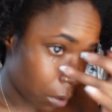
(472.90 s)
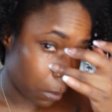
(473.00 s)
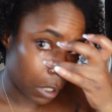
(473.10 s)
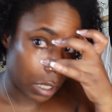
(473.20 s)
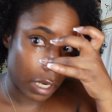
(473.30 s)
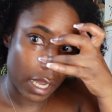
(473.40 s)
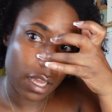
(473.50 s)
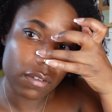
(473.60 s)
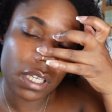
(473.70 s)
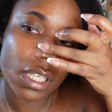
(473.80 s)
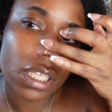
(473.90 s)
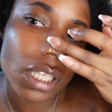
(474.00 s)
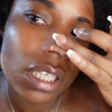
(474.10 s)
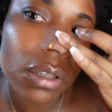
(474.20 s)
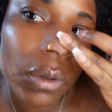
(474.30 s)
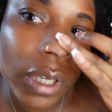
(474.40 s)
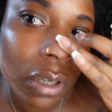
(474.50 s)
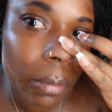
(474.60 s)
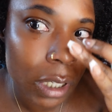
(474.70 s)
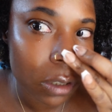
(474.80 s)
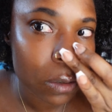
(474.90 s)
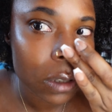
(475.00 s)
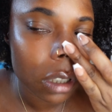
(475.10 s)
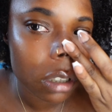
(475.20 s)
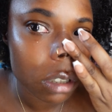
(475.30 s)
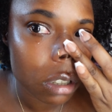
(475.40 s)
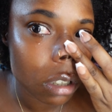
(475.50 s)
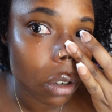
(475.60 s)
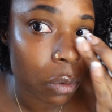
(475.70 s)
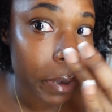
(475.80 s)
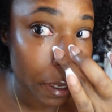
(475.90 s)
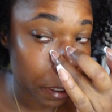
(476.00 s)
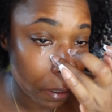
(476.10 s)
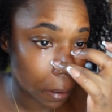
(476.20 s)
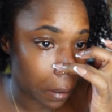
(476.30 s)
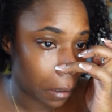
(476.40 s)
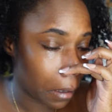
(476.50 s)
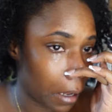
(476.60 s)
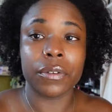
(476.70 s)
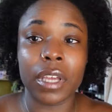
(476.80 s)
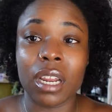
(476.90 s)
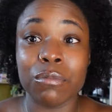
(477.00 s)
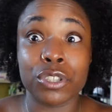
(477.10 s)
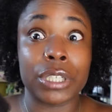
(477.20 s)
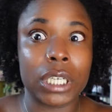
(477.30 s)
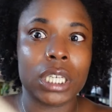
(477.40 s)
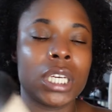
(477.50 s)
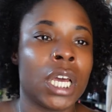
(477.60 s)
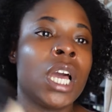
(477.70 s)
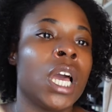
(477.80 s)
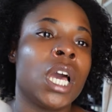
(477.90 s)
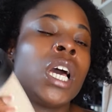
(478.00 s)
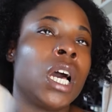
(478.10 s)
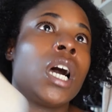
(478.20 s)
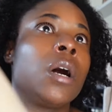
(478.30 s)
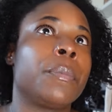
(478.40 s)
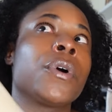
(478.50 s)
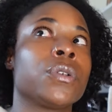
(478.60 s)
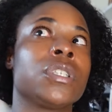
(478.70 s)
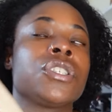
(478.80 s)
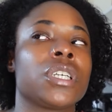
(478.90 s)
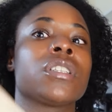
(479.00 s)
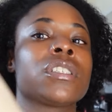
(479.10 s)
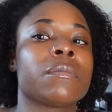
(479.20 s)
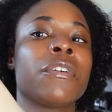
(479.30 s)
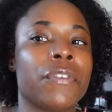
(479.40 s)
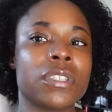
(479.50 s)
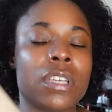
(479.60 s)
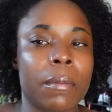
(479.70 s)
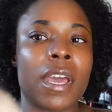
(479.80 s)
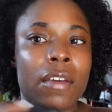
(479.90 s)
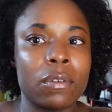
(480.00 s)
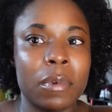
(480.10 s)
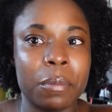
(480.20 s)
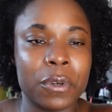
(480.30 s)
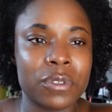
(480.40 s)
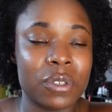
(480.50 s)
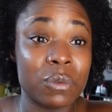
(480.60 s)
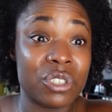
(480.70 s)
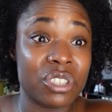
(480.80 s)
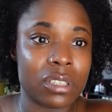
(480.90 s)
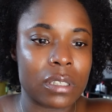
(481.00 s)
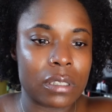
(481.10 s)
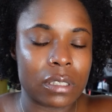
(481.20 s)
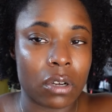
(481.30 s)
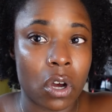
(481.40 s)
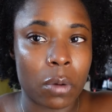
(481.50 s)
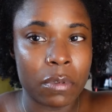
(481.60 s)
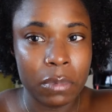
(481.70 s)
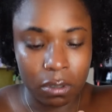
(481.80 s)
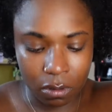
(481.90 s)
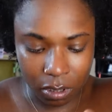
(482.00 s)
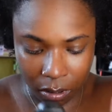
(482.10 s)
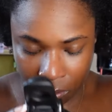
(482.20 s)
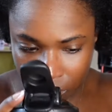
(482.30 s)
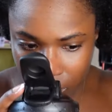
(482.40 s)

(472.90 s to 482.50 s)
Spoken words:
oh my God, I have a keloid on my nose that looks so bad. And I'm drinking a protein shake. This is my first time having my protein with just almond milk, so